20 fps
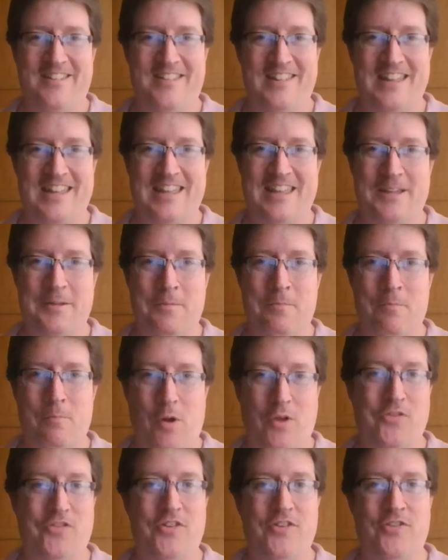the
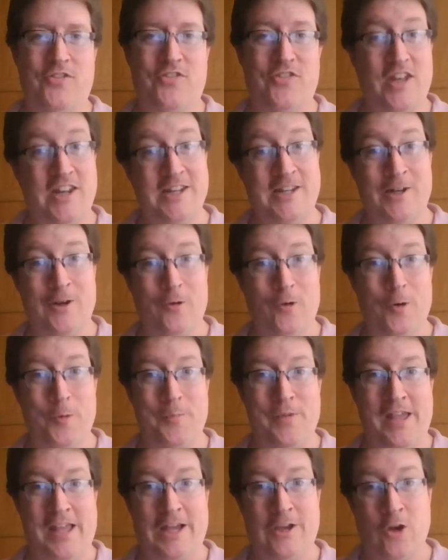boss's son in law
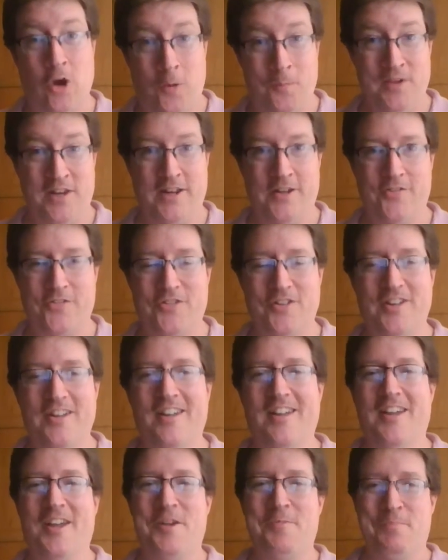being a communist
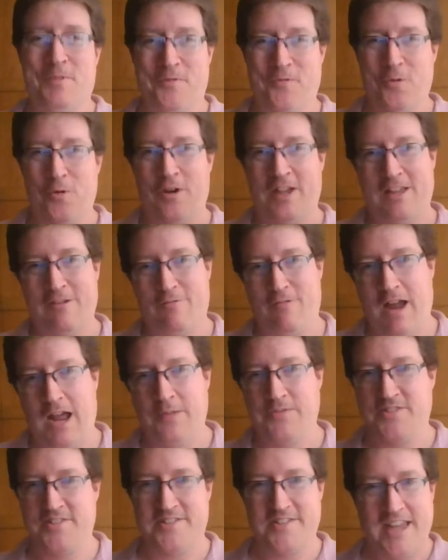before he
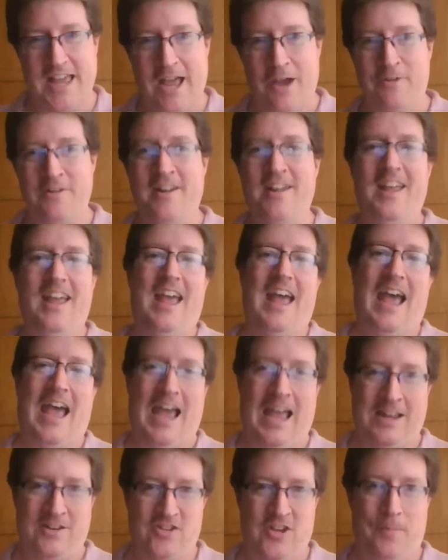arrives in town
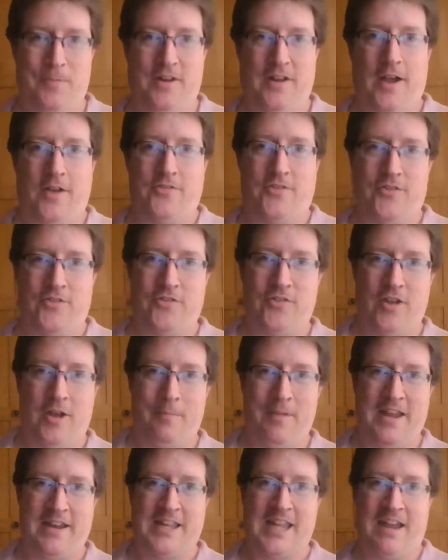and jeopardizes our
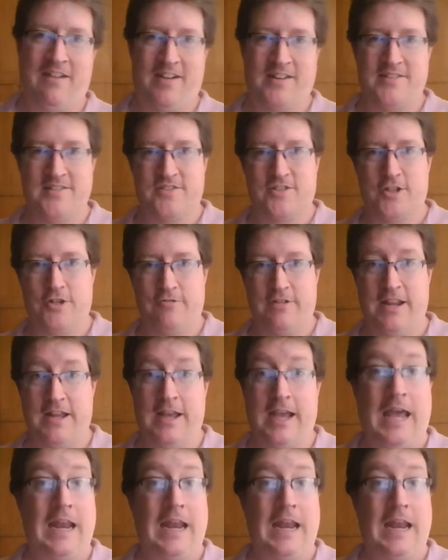main character's career.